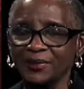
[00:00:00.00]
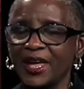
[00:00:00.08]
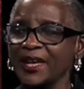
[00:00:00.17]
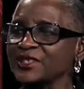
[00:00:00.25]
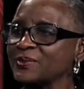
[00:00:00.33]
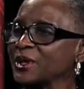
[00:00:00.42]

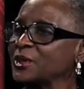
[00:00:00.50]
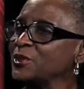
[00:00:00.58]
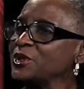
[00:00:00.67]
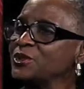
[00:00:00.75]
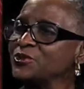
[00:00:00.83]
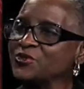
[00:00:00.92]
aspect
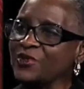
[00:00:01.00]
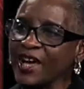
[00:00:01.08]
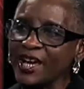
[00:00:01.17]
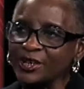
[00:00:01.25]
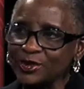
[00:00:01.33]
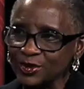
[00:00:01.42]
when you
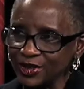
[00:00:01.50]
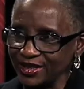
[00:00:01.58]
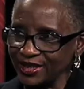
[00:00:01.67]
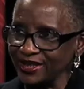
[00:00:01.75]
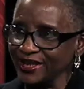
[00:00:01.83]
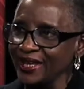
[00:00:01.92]

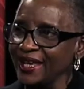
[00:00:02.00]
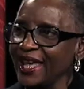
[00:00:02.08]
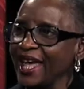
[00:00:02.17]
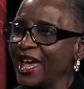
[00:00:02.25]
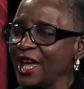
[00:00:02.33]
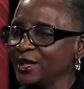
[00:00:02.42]
finally
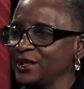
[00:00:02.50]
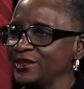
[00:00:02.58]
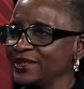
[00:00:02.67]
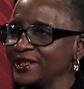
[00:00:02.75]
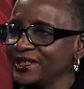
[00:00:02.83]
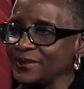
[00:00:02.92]
had
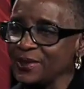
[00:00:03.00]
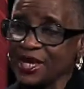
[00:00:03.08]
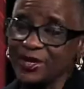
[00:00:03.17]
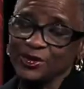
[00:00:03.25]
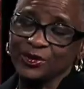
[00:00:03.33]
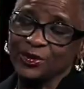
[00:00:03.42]
it
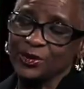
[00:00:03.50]
dismantled,